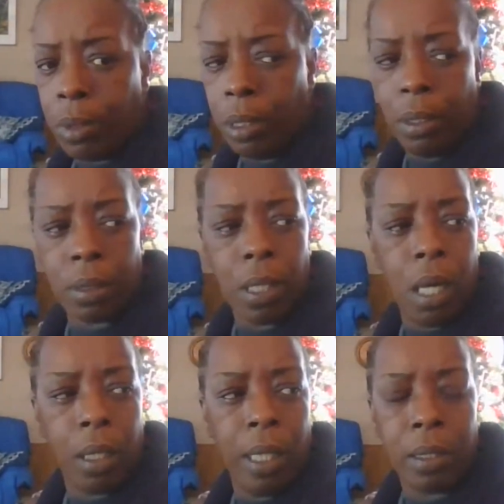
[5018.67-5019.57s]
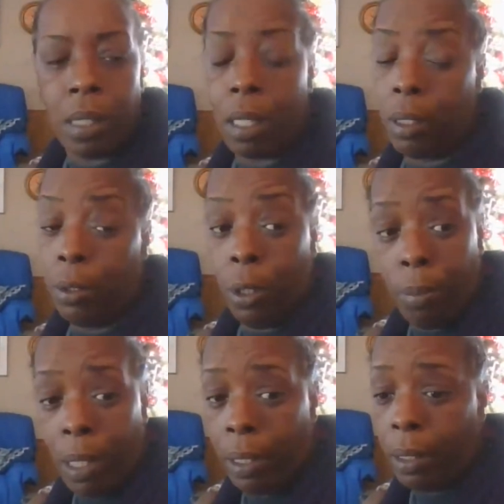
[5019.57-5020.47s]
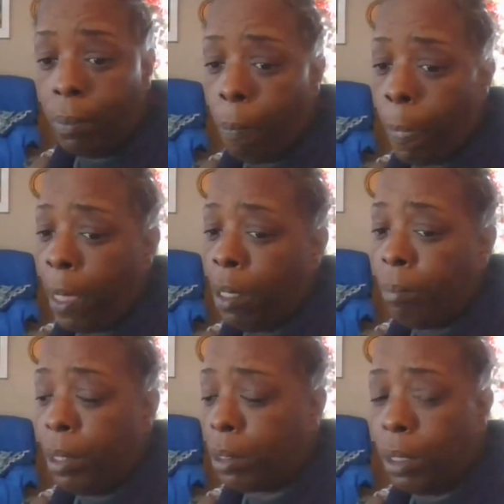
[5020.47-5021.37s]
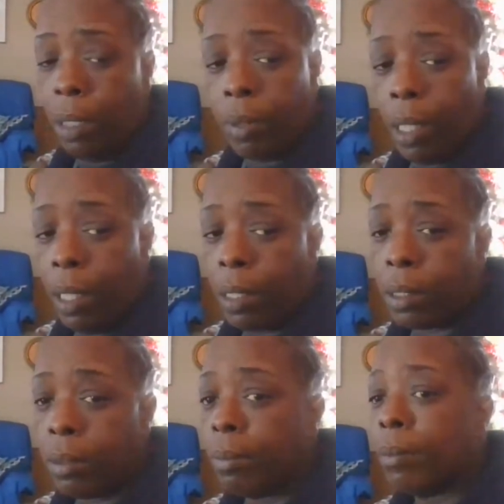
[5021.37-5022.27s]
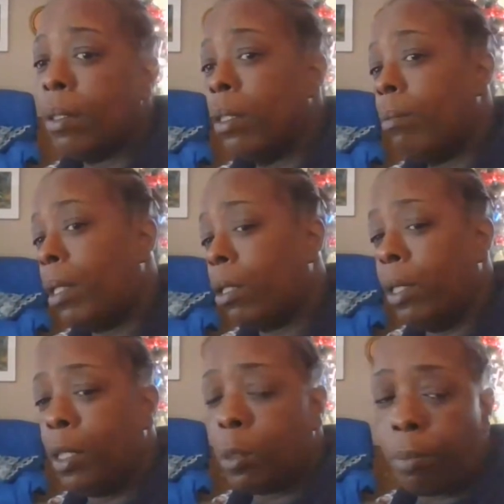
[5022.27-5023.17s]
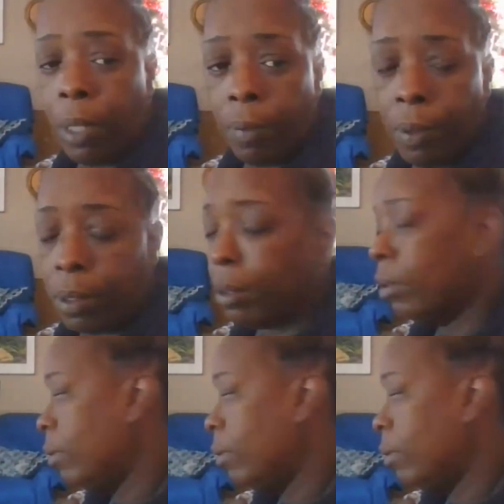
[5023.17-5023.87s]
been sitting here talking. I ain't talking to nobody. Much love, guys. I'm about to go eat some breakfast.